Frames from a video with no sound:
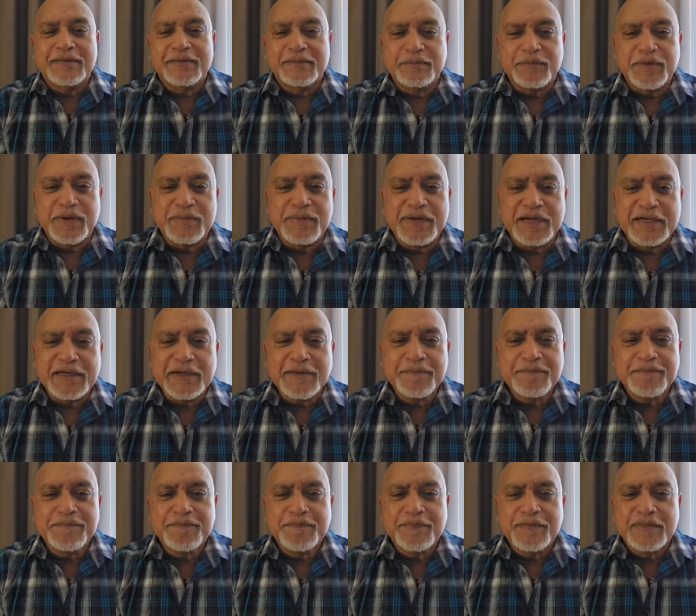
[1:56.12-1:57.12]
Brahma
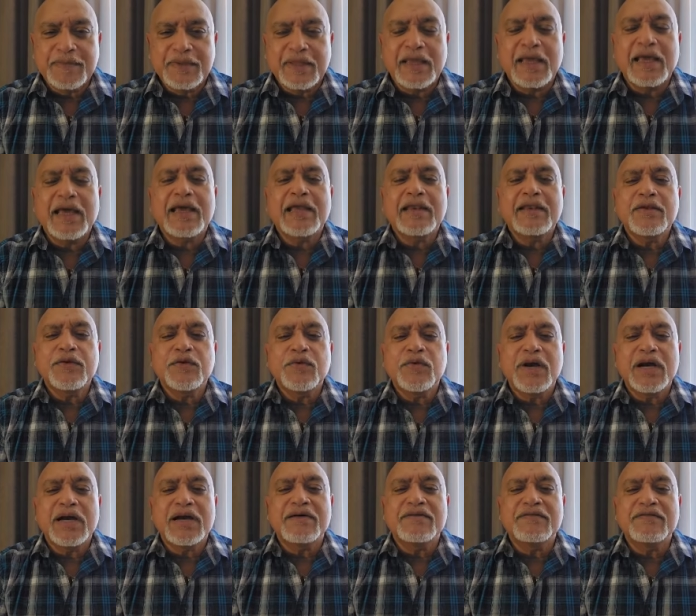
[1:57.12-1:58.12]
and you
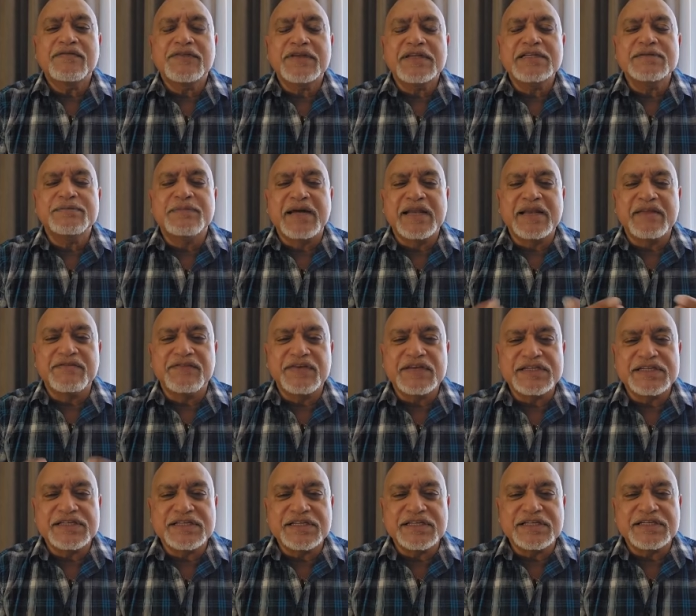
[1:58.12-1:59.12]
have these
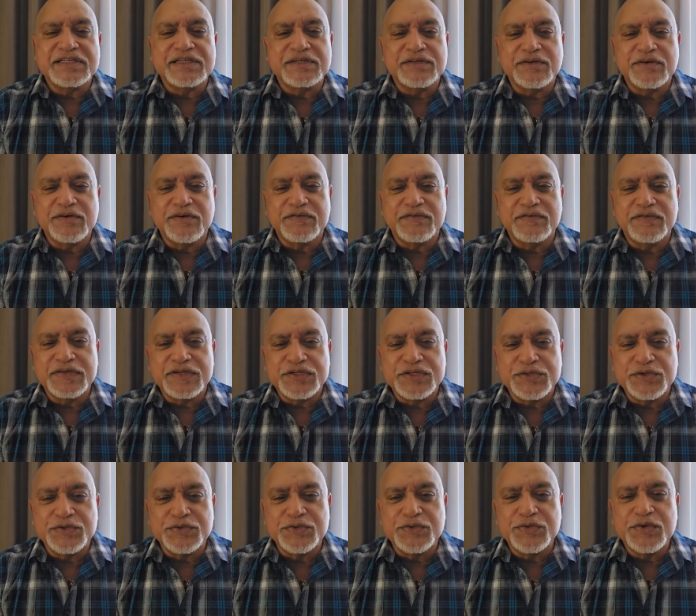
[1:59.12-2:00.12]
manifestation of
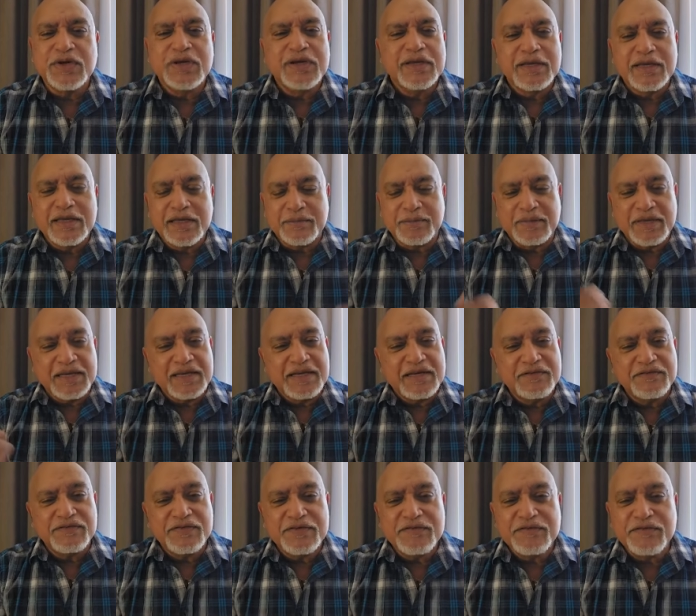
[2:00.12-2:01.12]
Vishnu in many
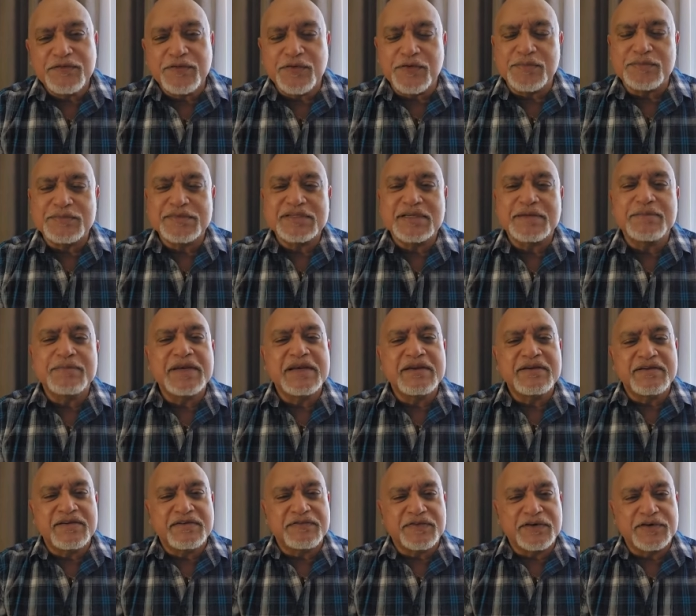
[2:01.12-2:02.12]
different forms and
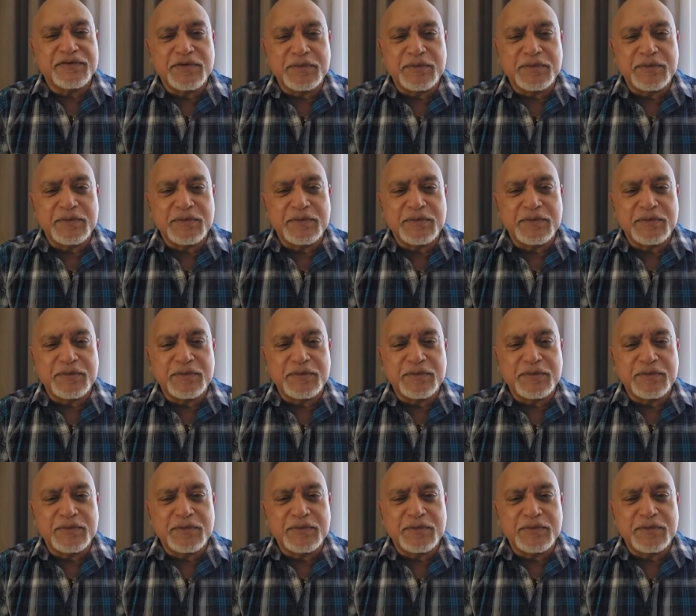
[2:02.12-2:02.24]
many different